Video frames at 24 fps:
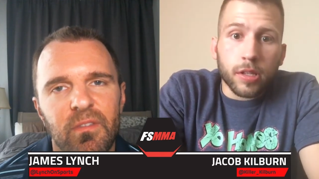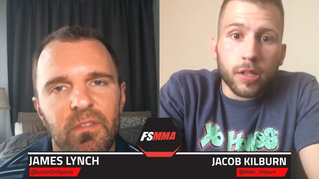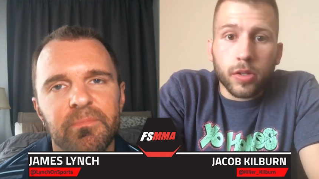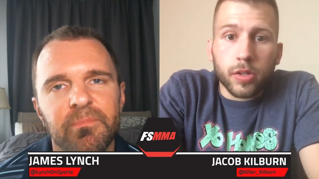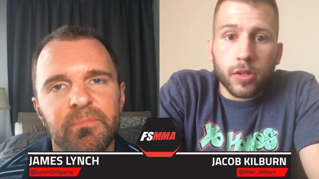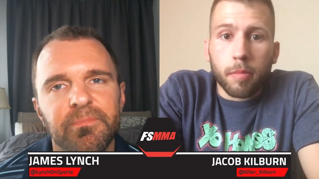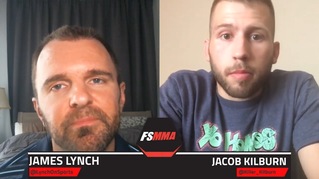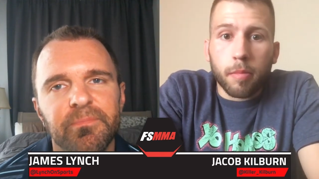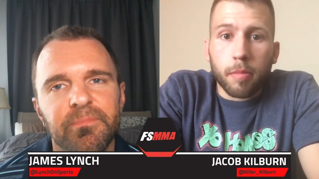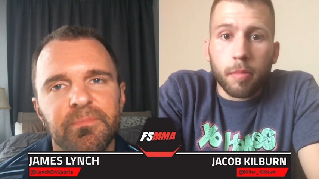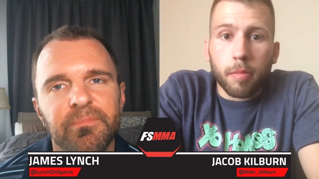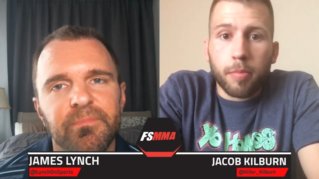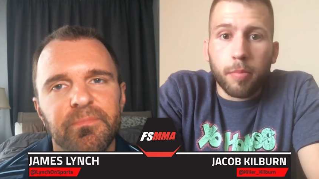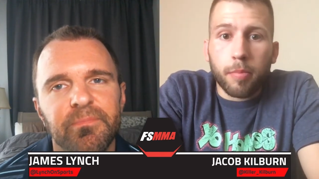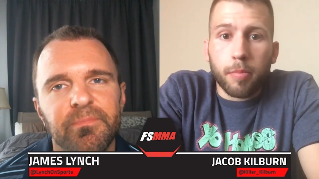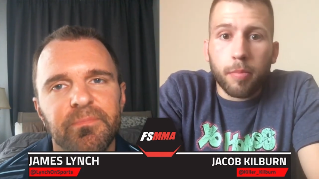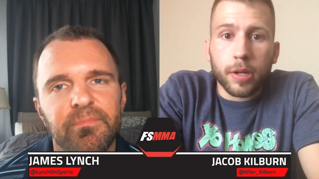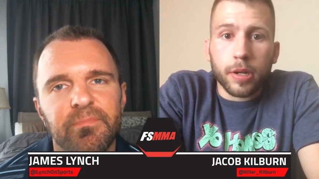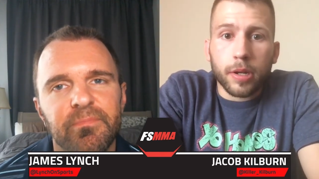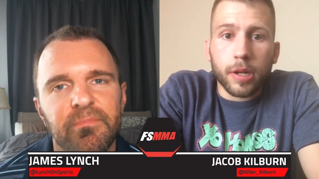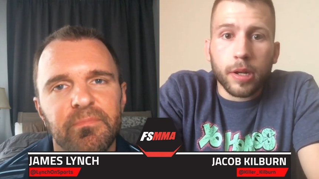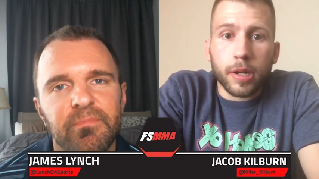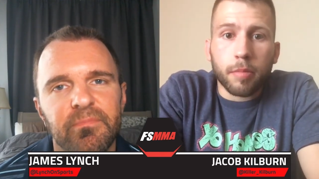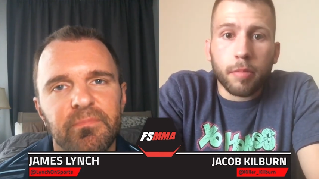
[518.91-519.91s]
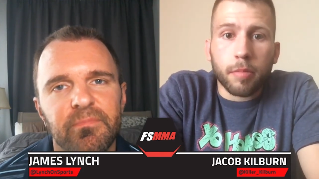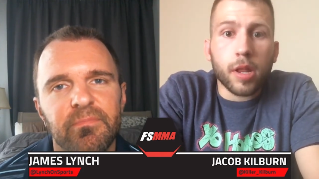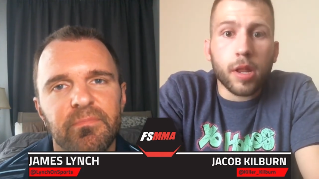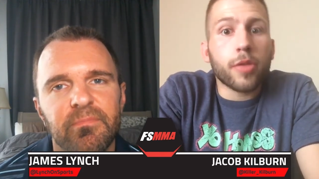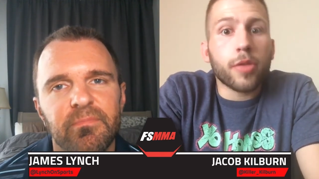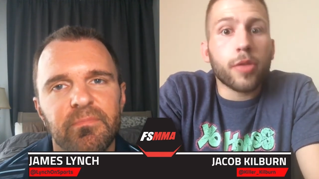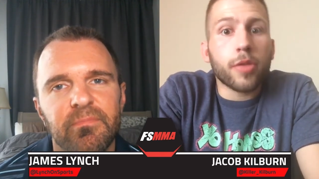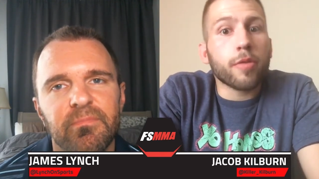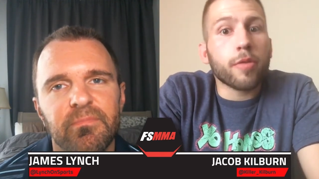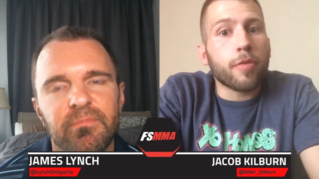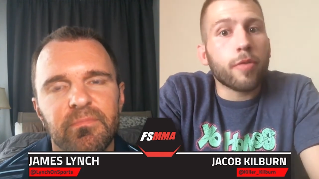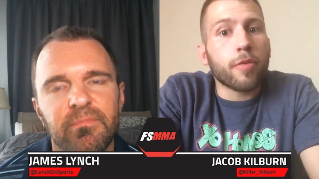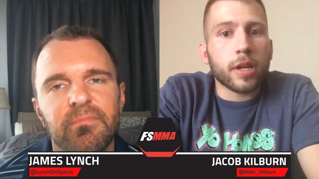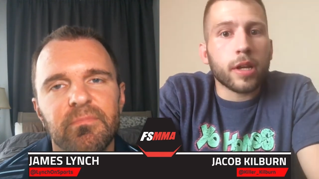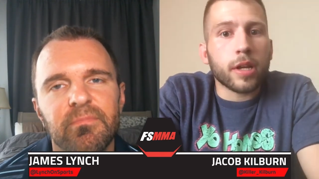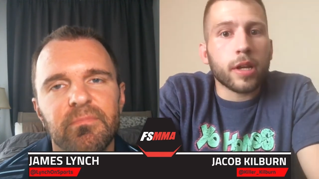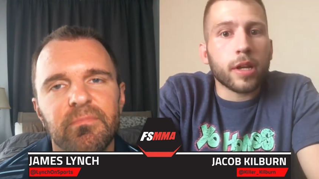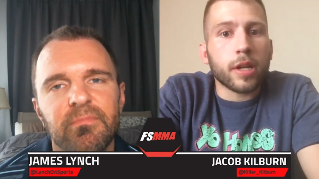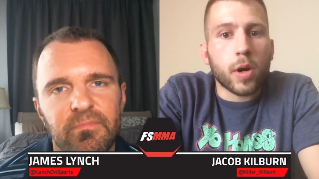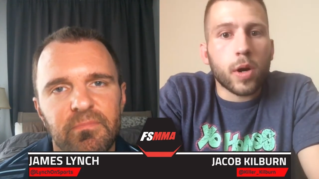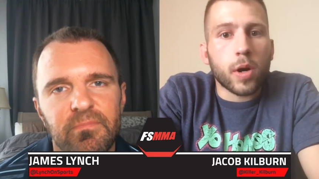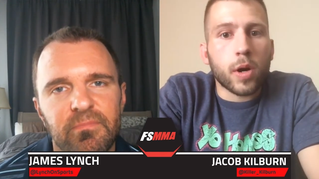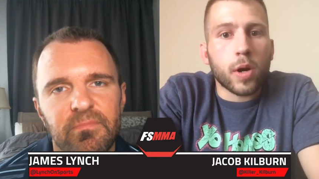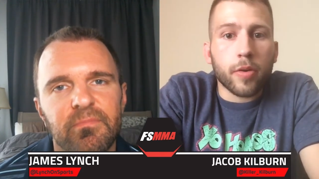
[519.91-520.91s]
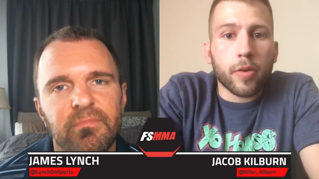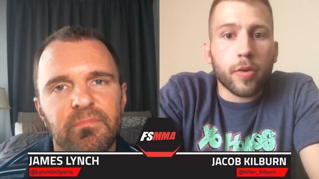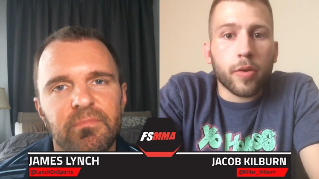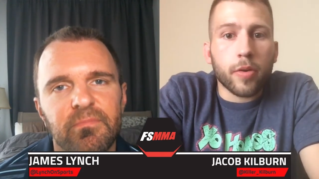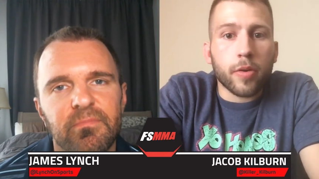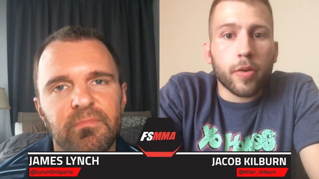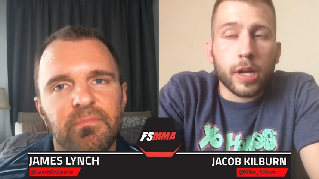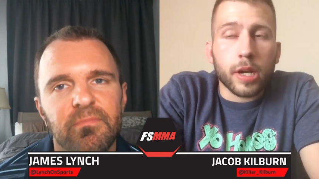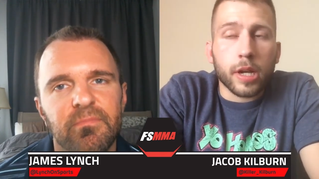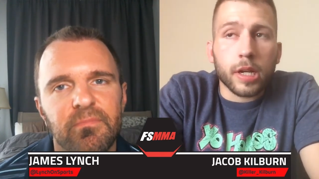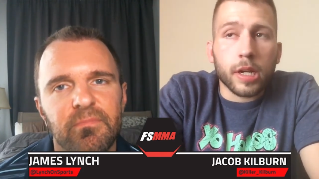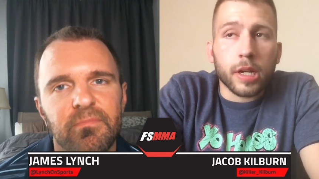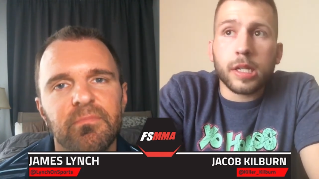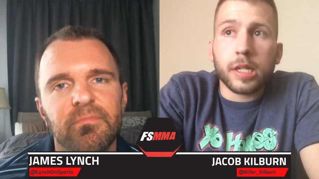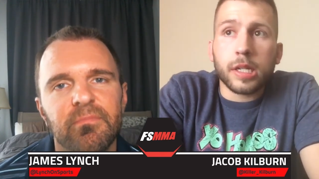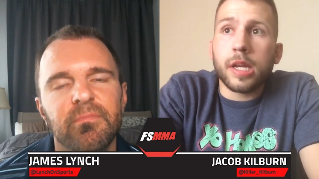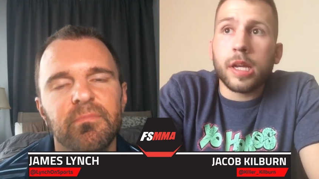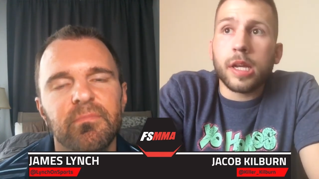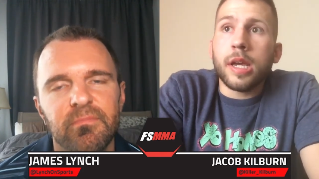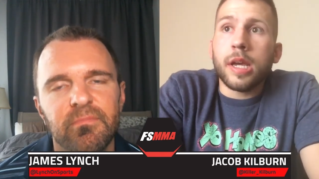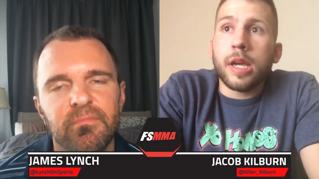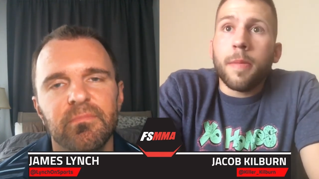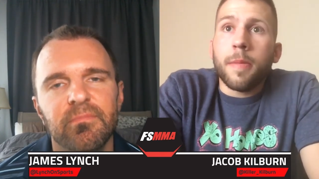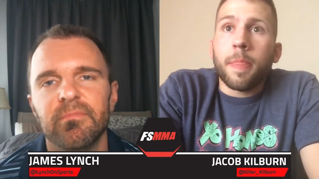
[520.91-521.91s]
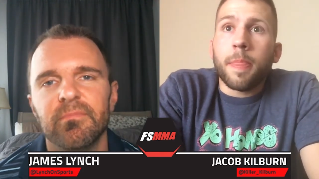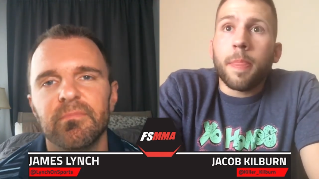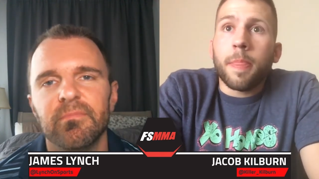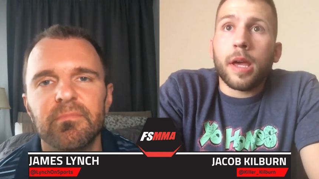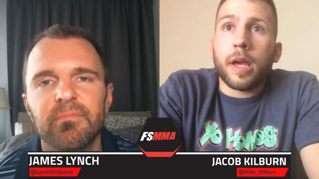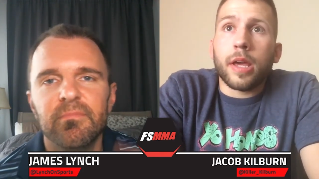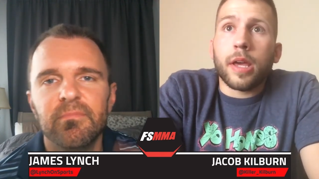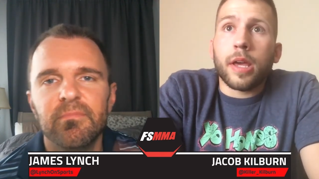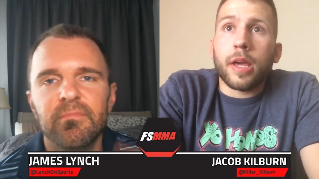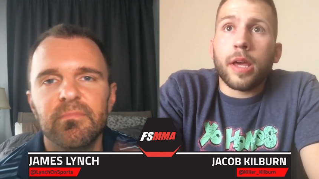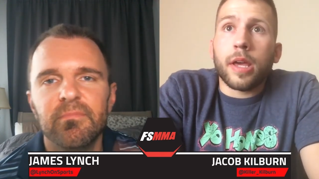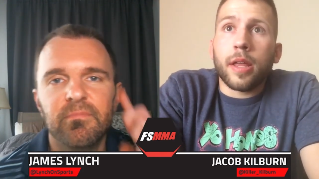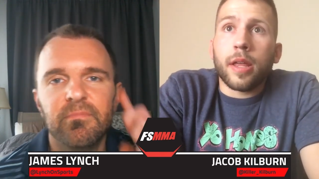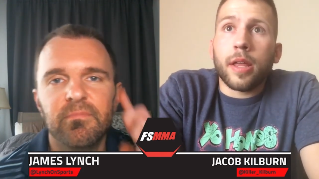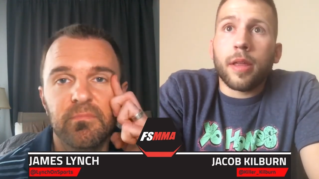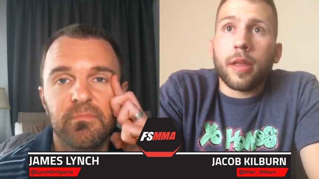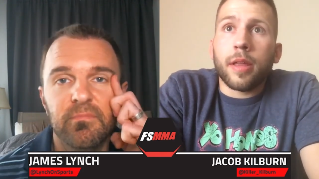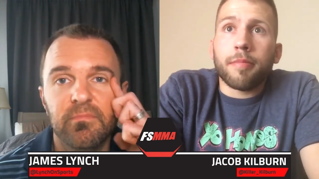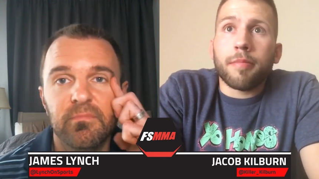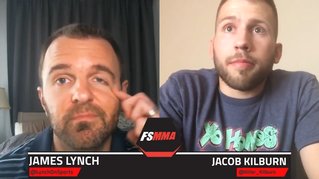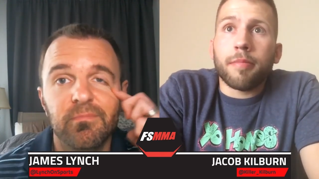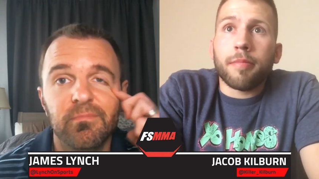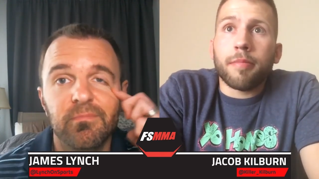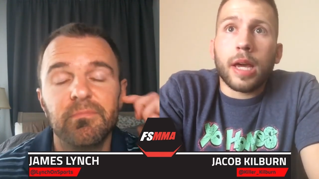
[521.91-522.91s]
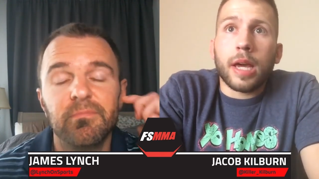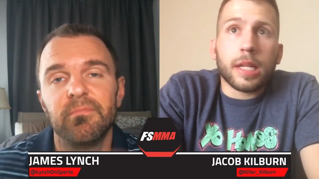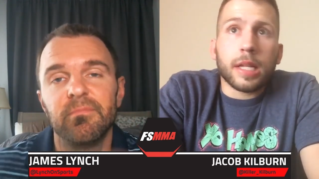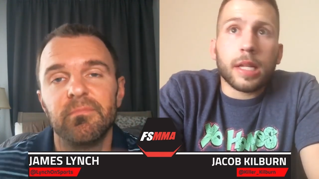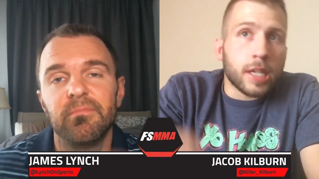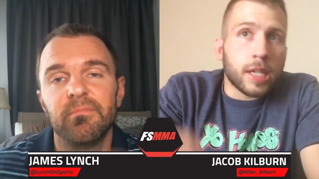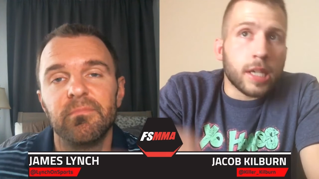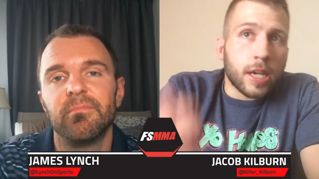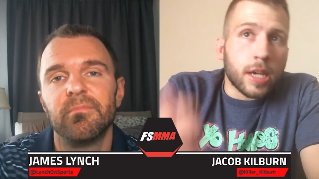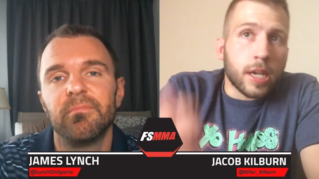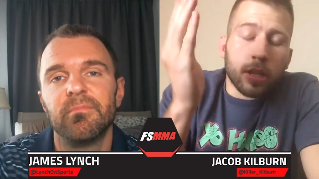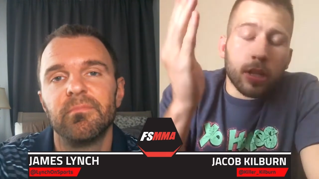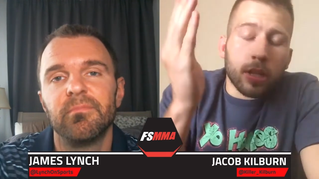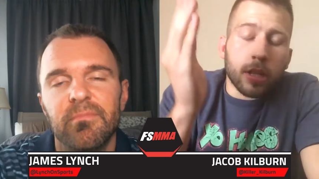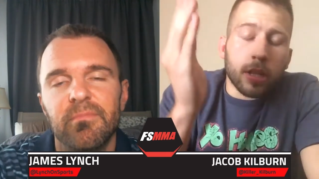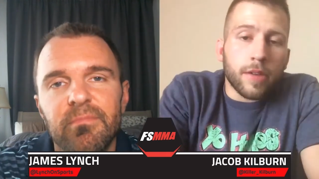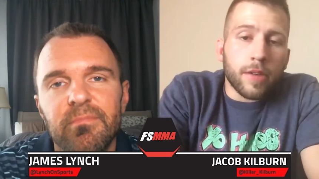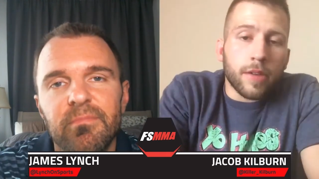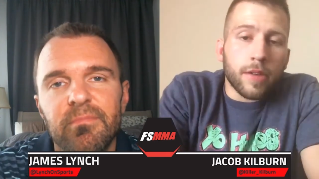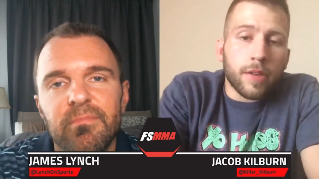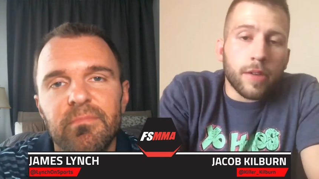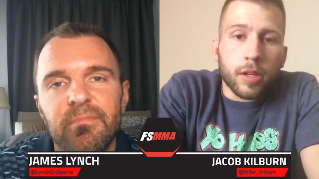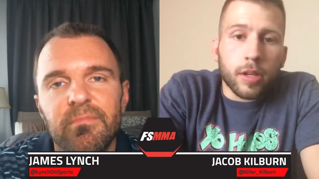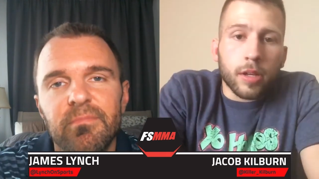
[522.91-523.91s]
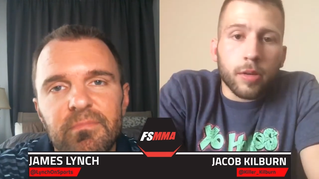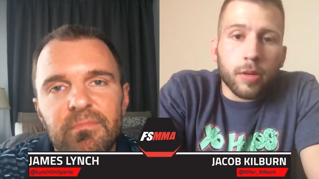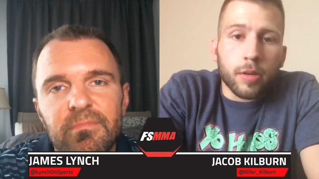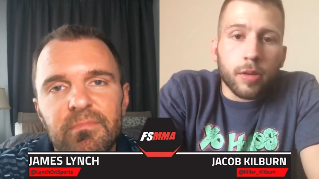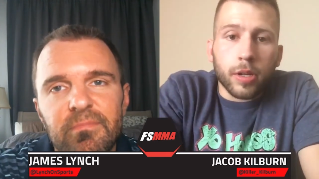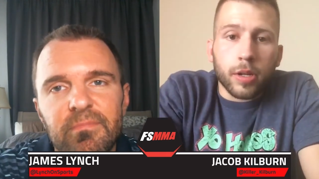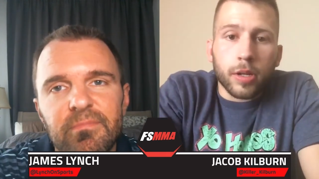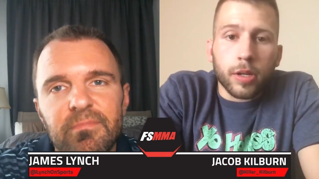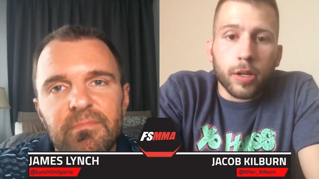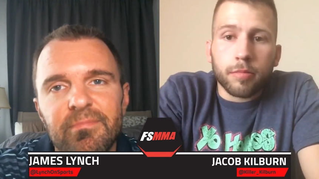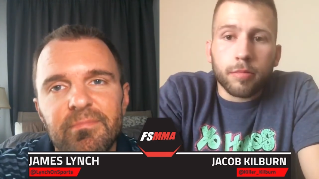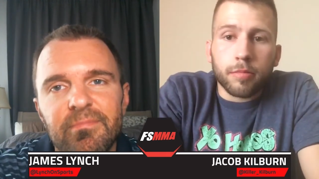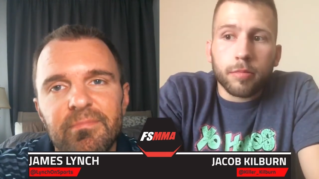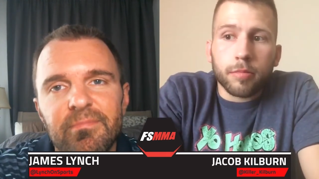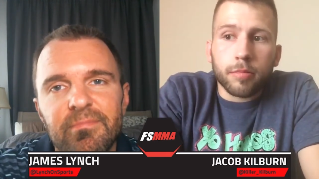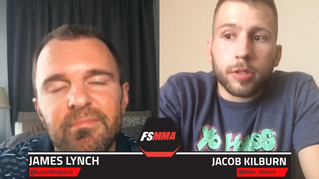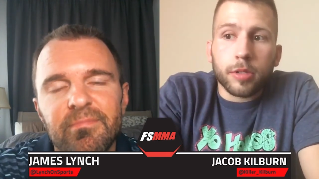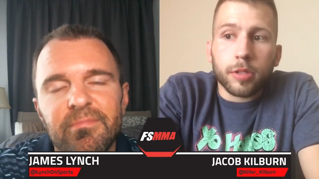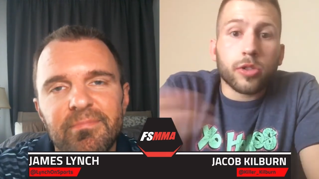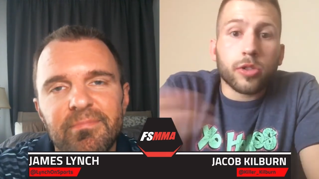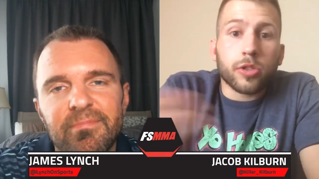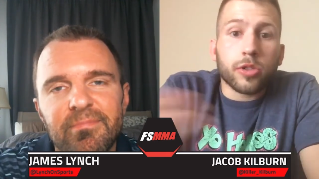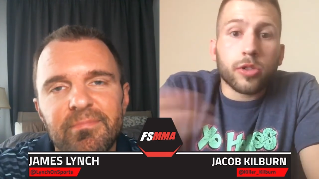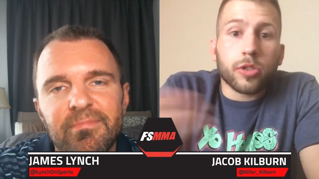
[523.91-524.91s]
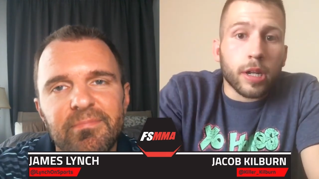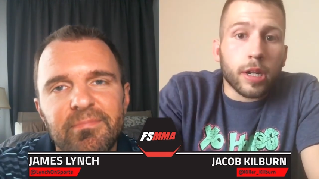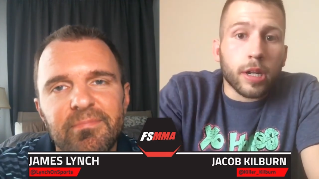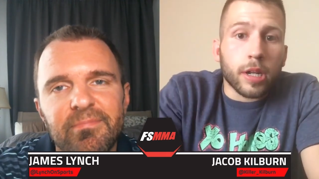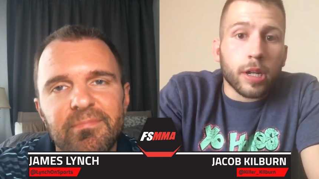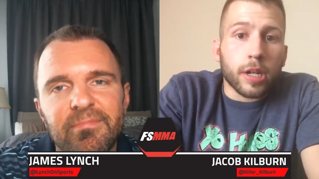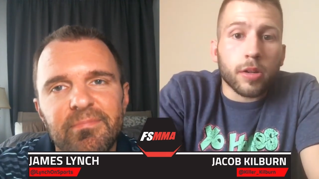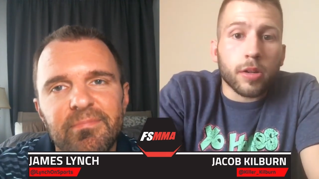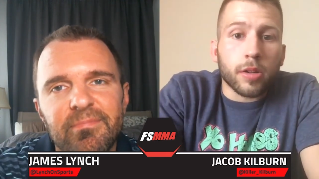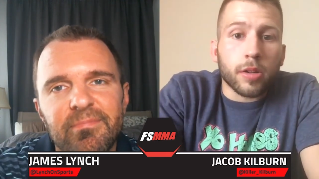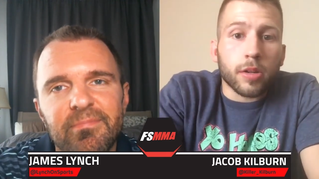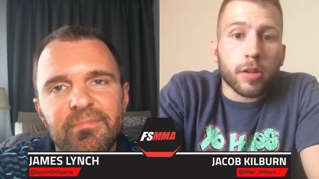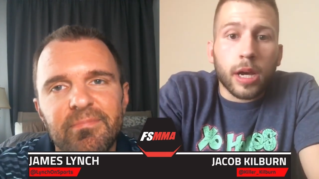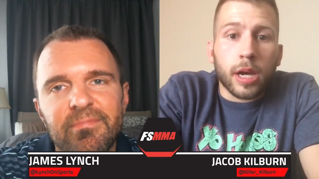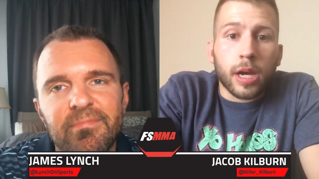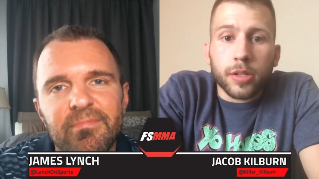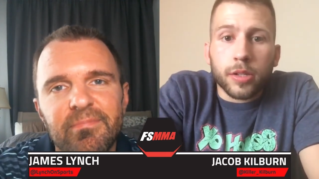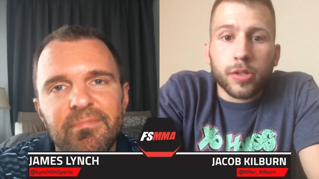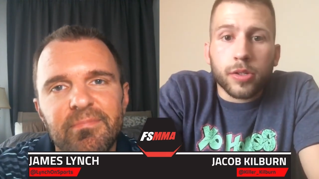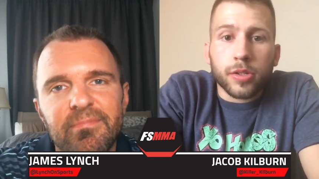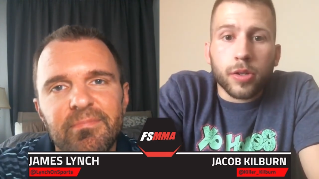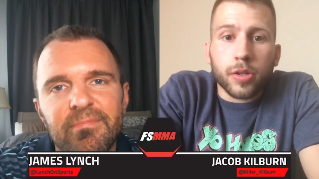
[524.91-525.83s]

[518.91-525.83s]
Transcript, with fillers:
Speaker 1: So I'm putting in Monday through Friday, 12-hour days, and then at 7 in the evening we train until 9.